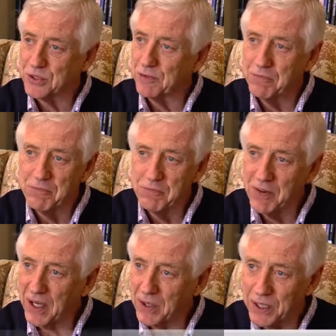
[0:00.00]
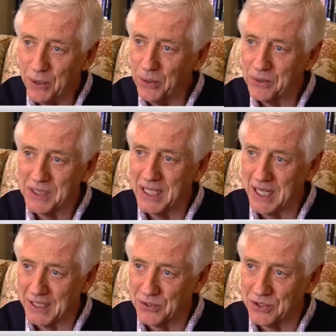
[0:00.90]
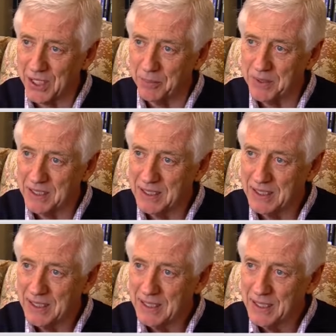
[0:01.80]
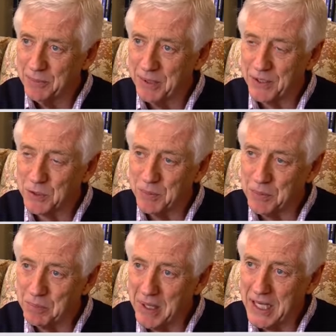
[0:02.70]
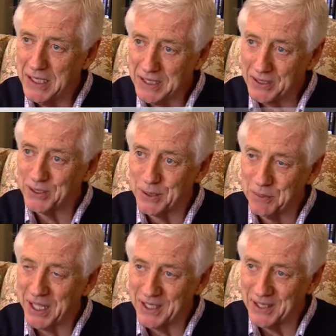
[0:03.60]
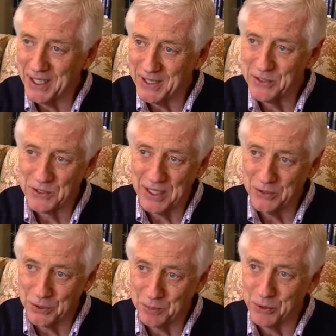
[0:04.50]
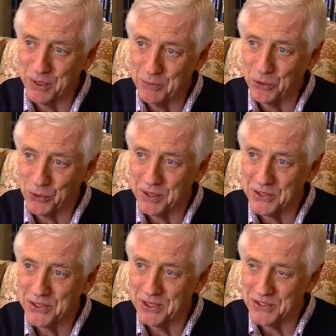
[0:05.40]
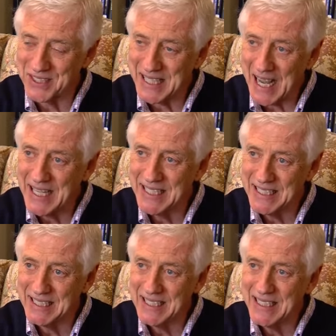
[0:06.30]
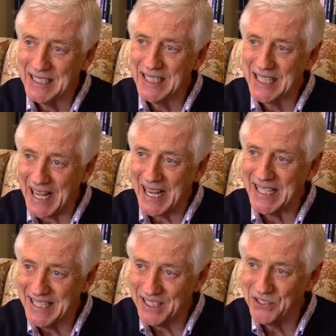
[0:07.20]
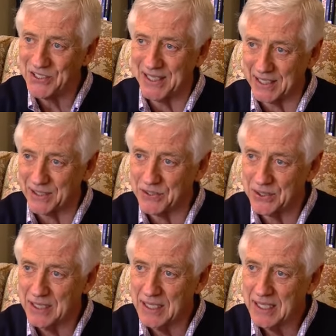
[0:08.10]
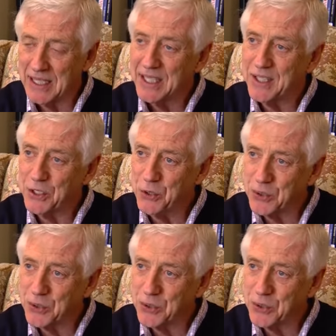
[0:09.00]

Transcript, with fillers: is a very old concept. But it's been made clear by the United States Supreme Court since 1996 that you